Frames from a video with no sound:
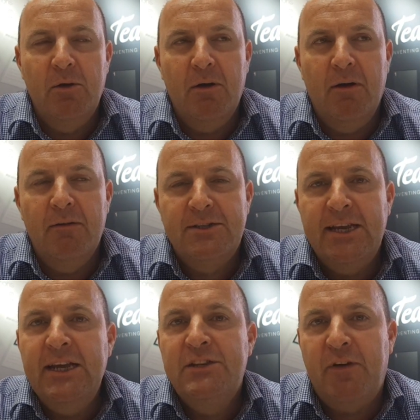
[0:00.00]
So
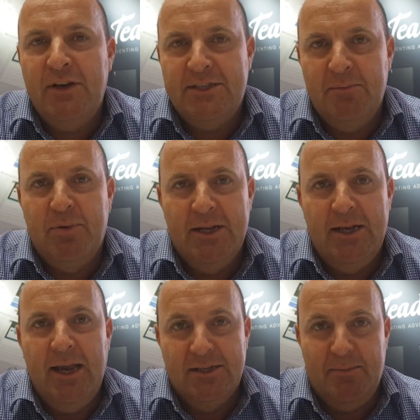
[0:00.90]
Teads very simply
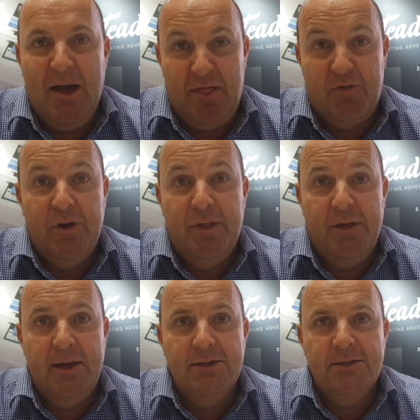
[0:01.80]
is about three
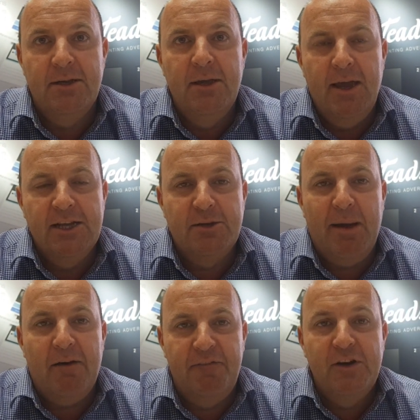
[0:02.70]
things. It's
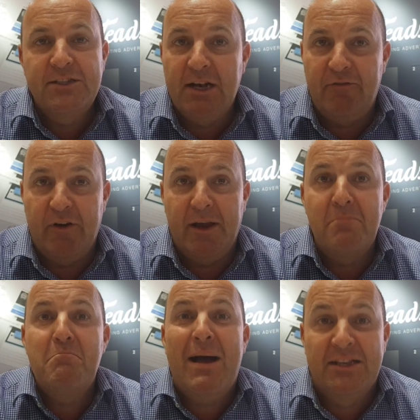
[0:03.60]
about first delivering
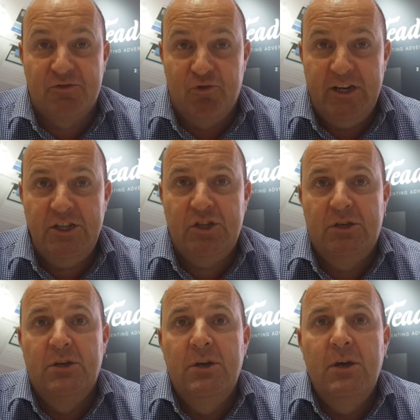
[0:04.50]
mass reach.
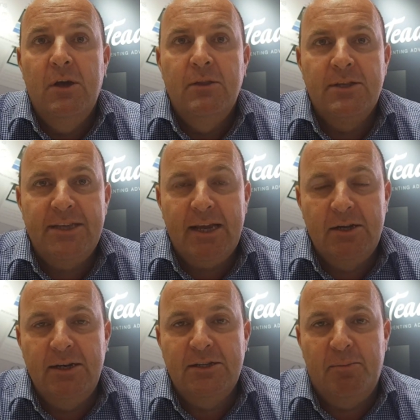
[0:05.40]
The
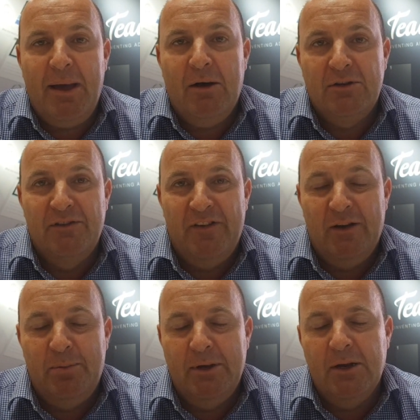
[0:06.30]
second is about
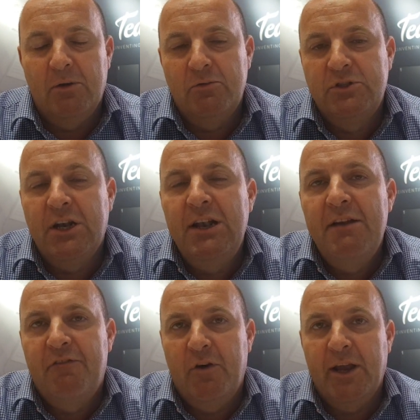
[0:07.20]

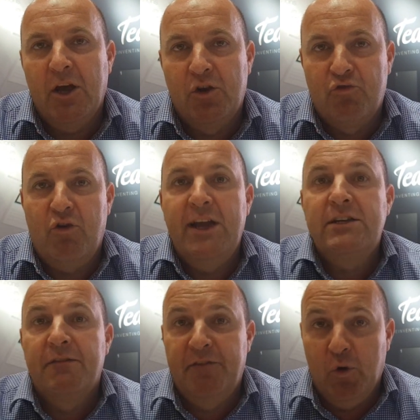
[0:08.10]
delivering great
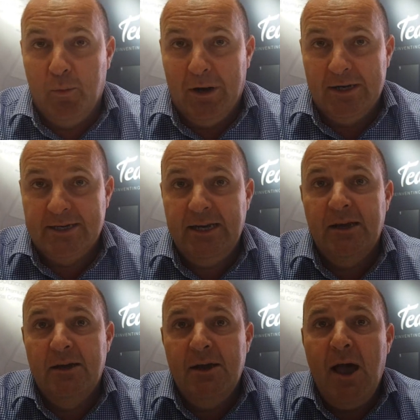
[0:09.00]
viewability.
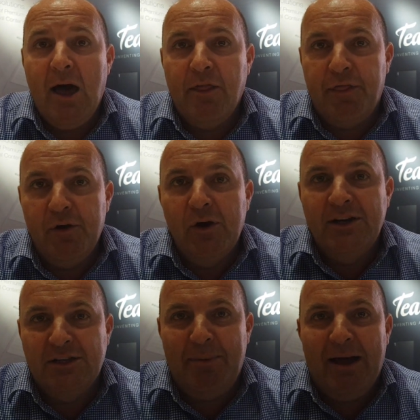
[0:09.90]
And the
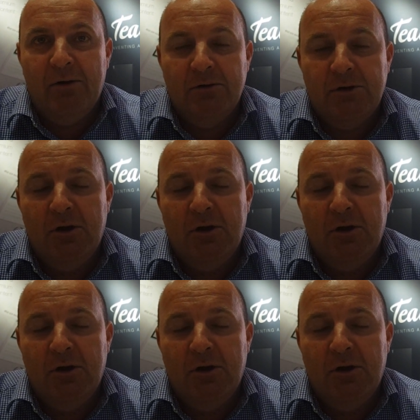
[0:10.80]
third is about